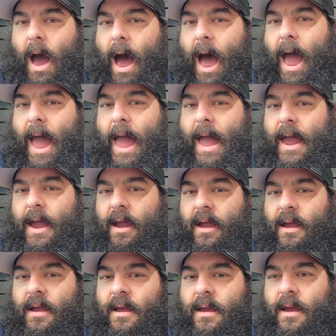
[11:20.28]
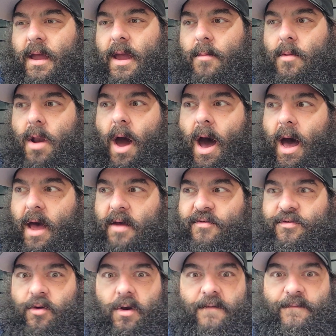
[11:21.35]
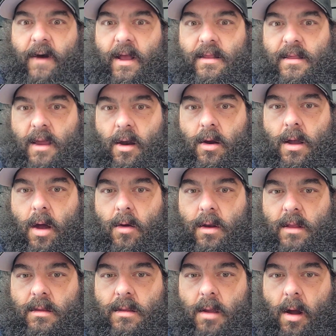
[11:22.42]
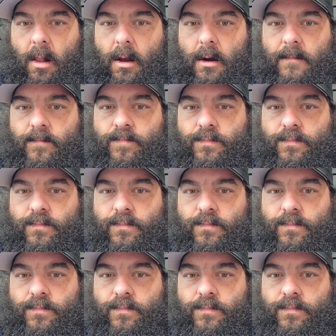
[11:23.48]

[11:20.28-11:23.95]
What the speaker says: I am not a certified Cerakote installer.